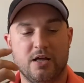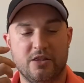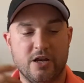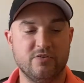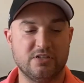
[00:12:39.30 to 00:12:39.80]

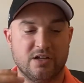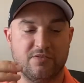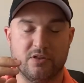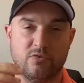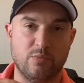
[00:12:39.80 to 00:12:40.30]
The only reason I'm
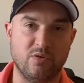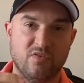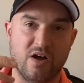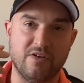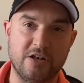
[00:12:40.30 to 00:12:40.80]
giving it
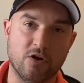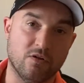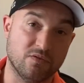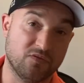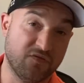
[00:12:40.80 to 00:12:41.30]
3.5 and not
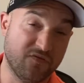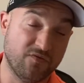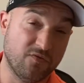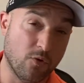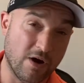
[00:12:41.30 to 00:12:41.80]

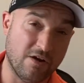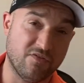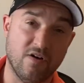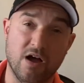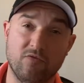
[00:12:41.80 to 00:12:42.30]
four out of
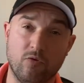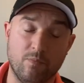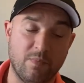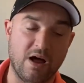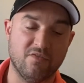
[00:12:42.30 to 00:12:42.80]
five or
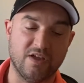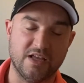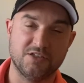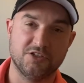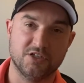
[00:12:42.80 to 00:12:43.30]
above
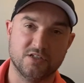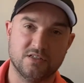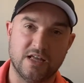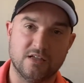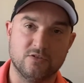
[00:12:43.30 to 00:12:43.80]
is
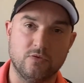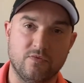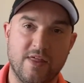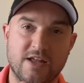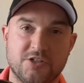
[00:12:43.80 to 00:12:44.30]
just that sort
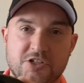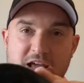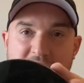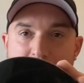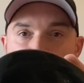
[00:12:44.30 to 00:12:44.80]
of that
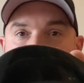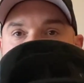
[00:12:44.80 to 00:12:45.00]
shape.